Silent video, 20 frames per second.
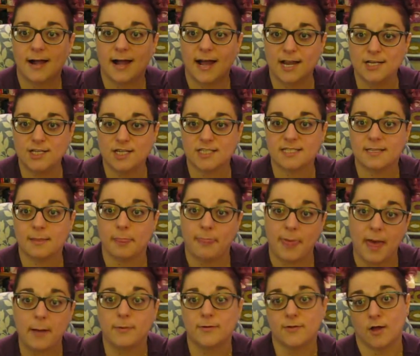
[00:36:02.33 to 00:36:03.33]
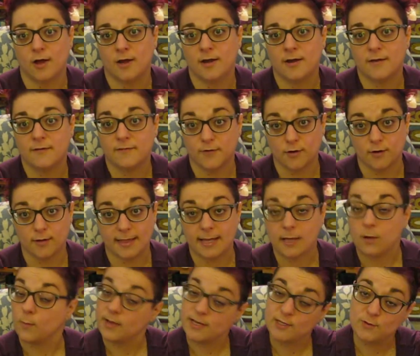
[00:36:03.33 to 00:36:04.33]
I just babbled on for,
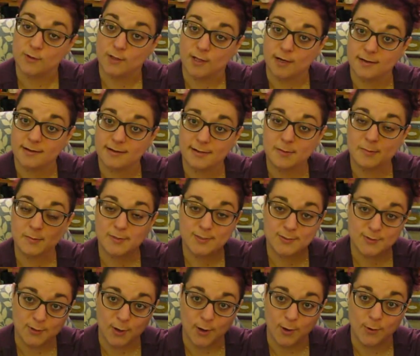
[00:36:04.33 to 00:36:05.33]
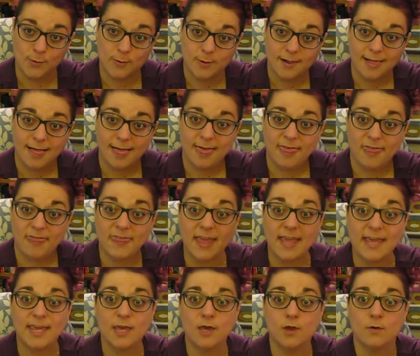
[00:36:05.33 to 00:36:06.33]
like, way too long. So,
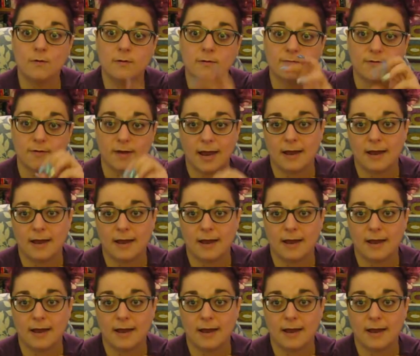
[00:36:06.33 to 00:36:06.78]
thank you for